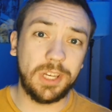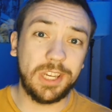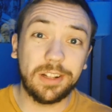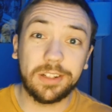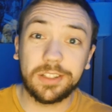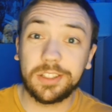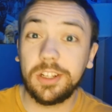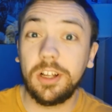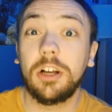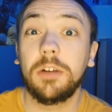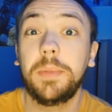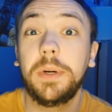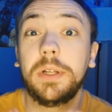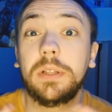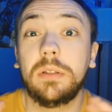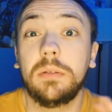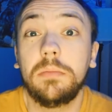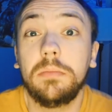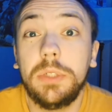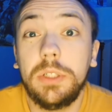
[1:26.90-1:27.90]
Now let's talk about
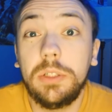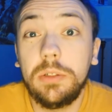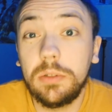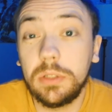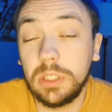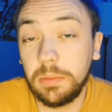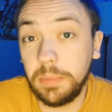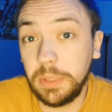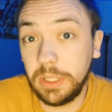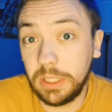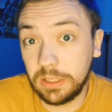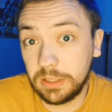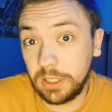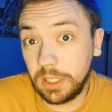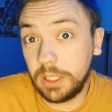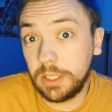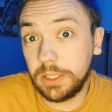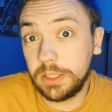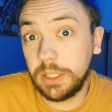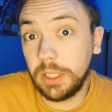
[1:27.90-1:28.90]
the music, because like
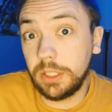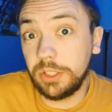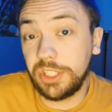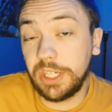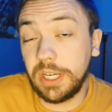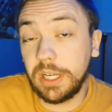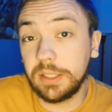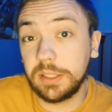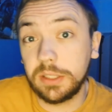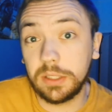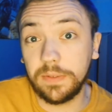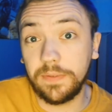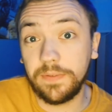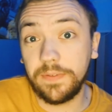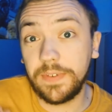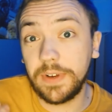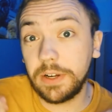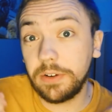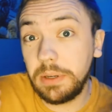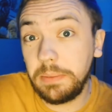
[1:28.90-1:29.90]
I said, jazz is a
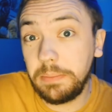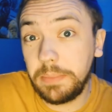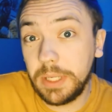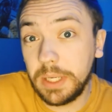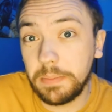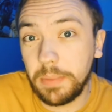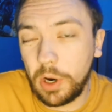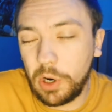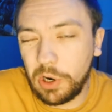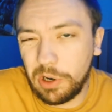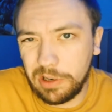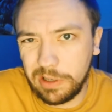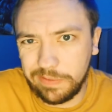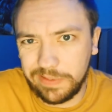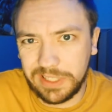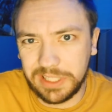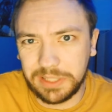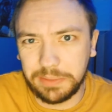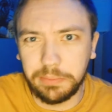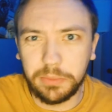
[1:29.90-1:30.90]
very big part of
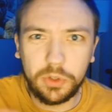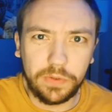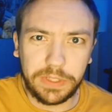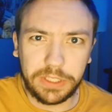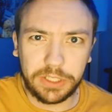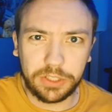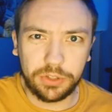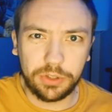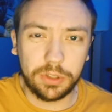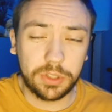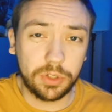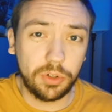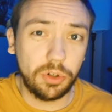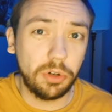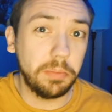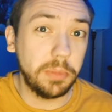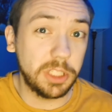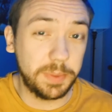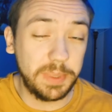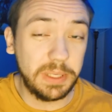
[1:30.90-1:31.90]
this movie, so the score
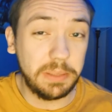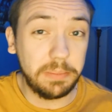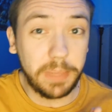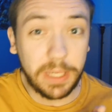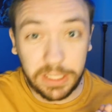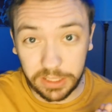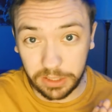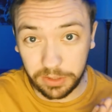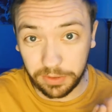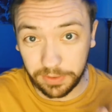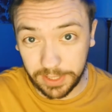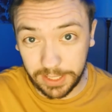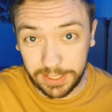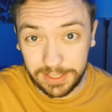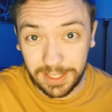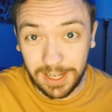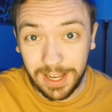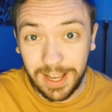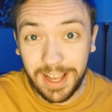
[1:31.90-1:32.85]
must be amazing, right?